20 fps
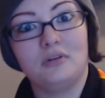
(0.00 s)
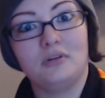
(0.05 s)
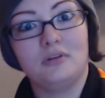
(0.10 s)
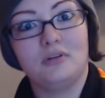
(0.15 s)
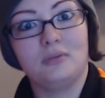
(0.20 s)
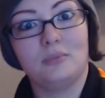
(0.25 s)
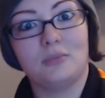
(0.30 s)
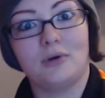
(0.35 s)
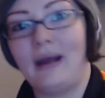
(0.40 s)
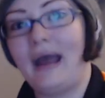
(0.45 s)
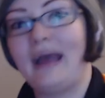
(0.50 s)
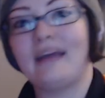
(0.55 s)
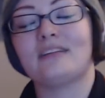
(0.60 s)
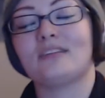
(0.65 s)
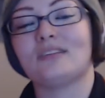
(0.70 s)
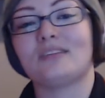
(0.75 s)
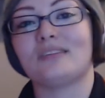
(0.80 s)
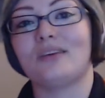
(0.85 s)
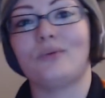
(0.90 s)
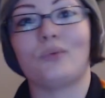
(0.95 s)

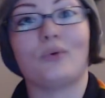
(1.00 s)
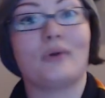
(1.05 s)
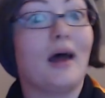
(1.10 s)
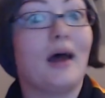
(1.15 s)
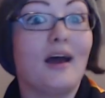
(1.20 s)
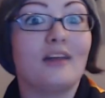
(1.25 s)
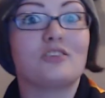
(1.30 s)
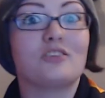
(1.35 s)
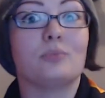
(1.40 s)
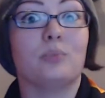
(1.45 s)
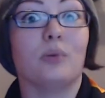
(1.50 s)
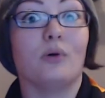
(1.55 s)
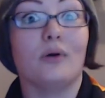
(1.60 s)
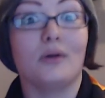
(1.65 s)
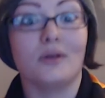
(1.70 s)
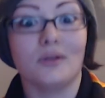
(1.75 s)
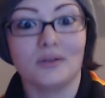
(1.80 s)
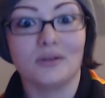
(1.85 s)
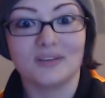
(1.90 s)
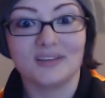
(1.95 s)
miraculously were not
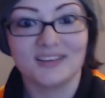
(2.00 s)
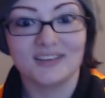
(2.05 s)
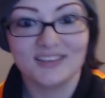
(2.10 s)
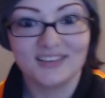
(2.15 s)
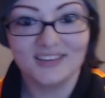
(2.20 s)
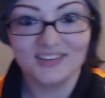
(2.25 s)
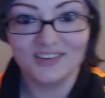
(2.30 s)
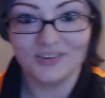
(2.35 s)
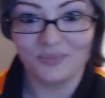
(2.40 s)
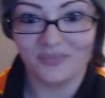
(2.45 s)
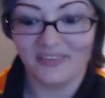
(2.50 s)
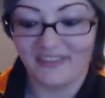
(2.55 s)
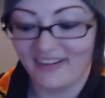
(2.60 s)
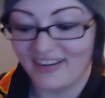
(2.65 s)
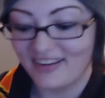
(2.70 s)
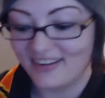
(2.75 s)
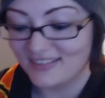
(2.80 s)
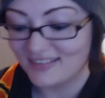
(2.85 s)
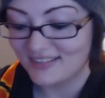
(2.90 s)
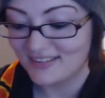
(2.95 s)
spoiled,
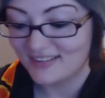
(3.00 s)
but